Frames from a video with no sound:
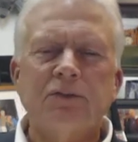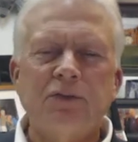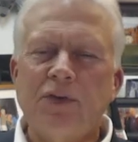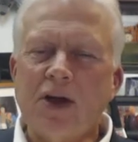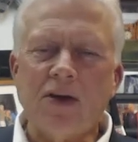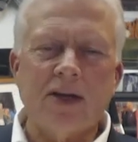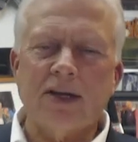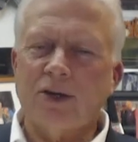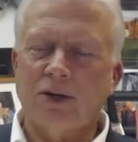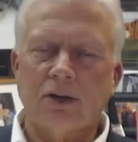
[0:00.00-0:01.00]
a very
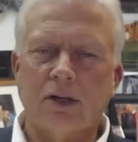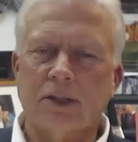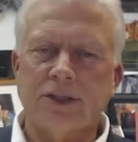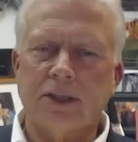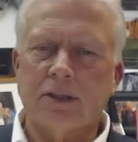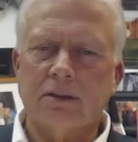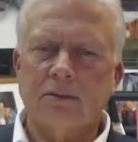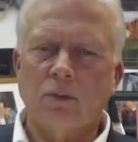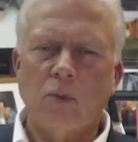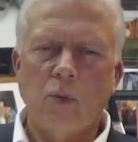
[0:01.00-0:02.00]
encouraging,
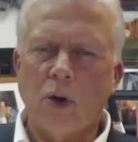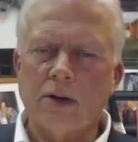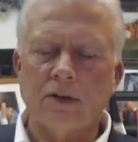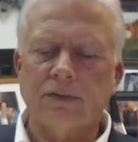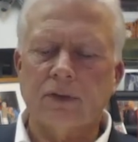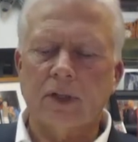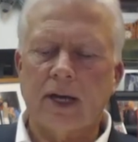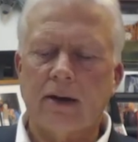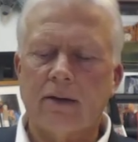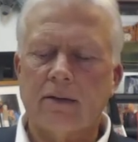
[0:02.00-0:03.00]
wonderful
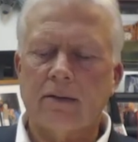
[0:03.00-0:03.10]
letter,